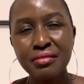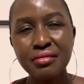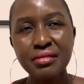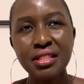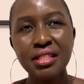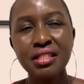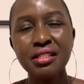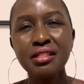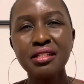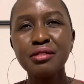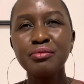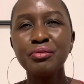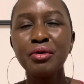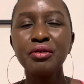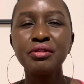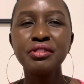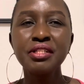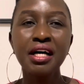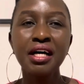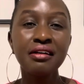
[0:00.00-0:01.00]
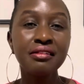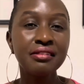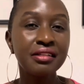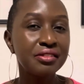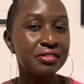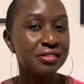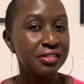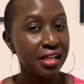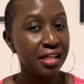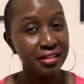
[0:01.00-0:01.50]

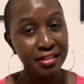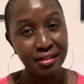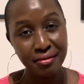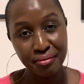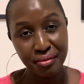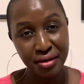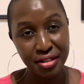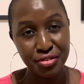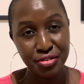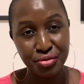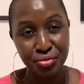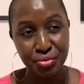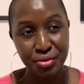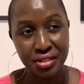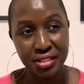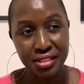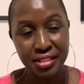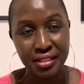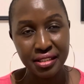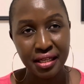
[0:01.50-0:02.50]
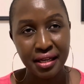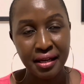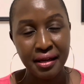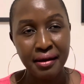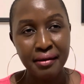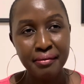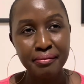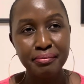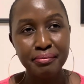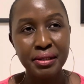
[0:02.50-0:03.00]
There's nothing much really,
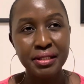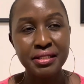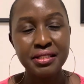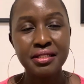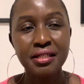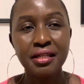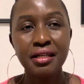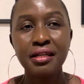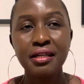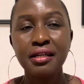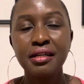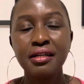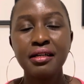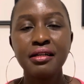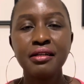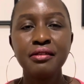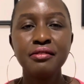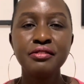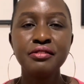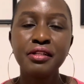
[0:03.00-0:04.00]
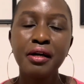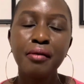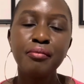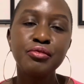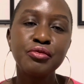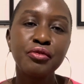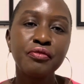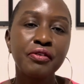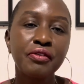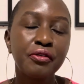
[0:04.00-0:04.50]
but in
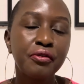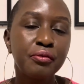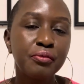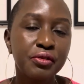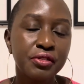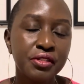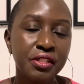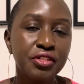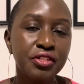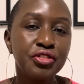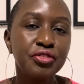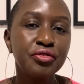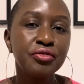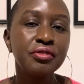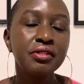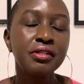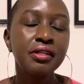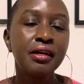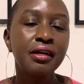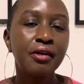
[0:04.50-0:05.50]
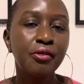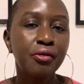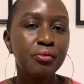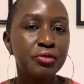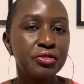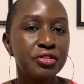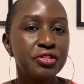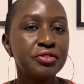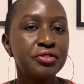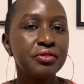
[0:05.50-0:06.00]
terms of accommodation, the
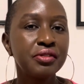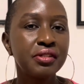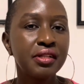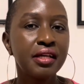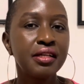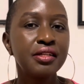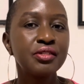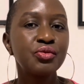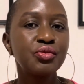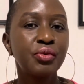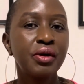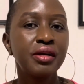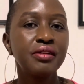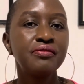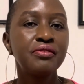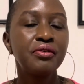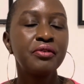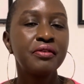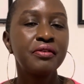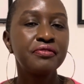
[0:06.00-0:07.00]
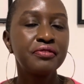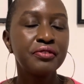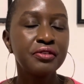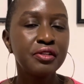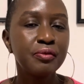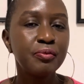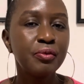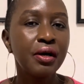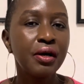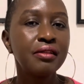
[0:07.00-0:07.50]
accommodation there is quite very
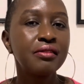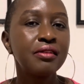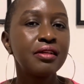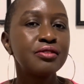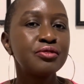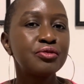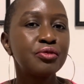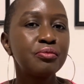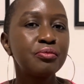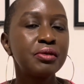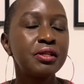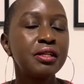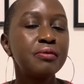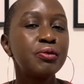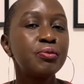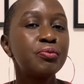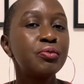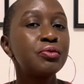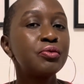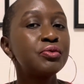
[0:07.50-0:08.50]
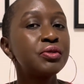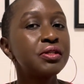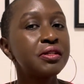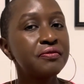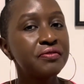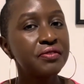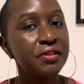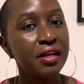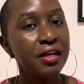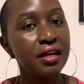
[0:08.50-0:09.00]
affordable, and there's so many people who
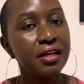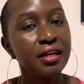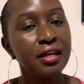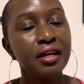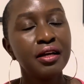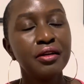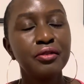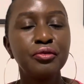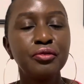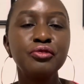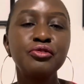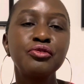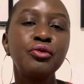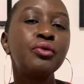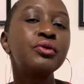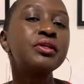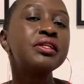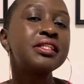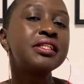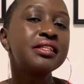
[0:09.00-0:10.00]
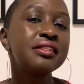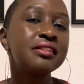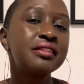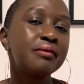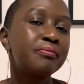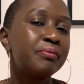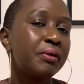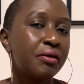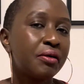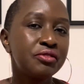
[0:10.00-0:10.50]
live there. Not only the
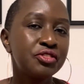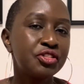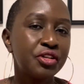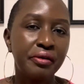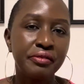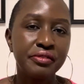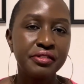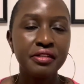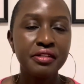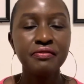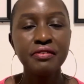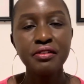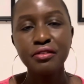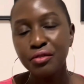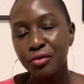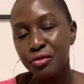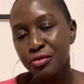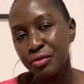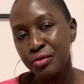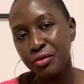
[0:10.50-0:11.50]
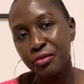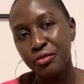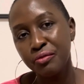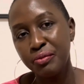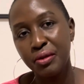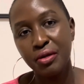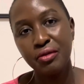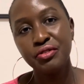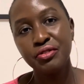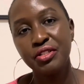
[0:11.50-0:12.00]
Belgians, even those who are not
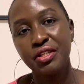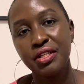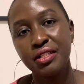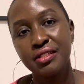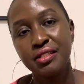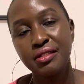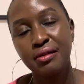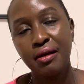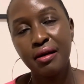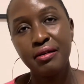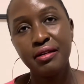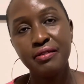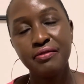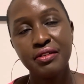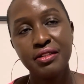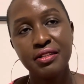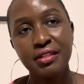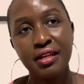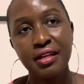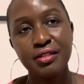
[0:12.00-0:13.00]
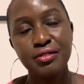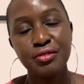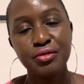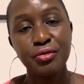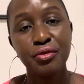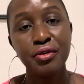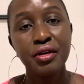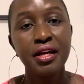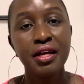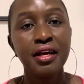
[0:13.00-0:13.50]
Belgians are living there.
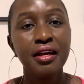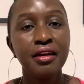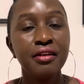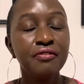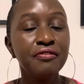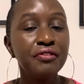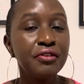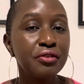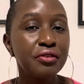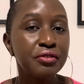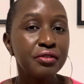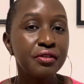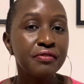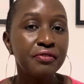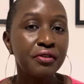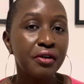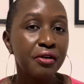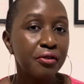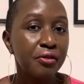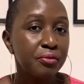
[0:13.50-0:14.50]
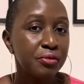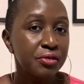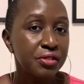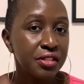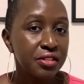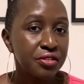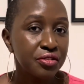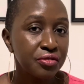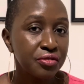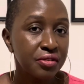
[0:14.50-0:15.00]
So if you're looking for
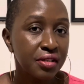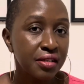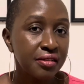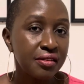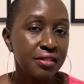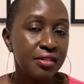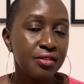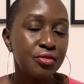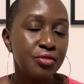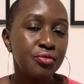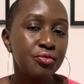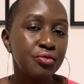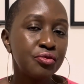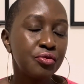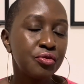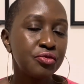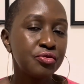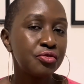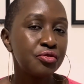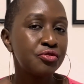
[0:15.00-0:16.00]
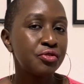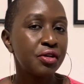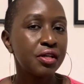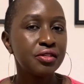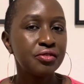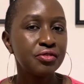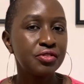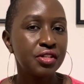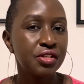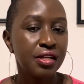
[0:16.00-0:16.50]
accommodation, I think you would also try
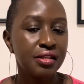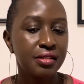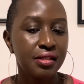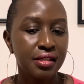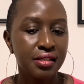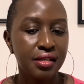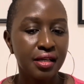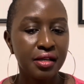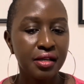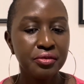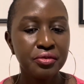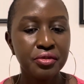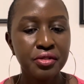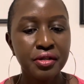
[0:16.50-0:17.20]
to check that out.